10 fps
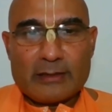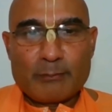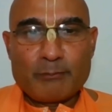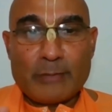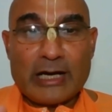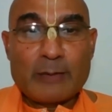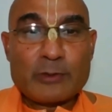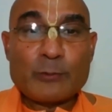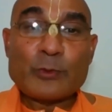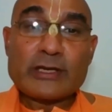
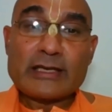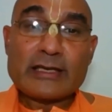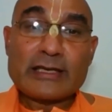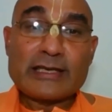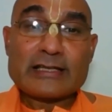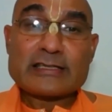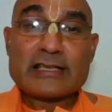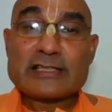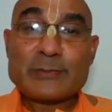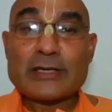Mahaprabhu gets a
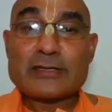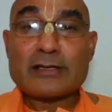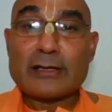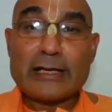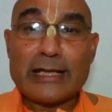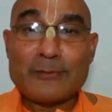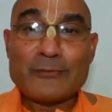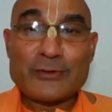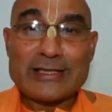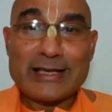special name
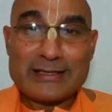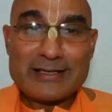for that.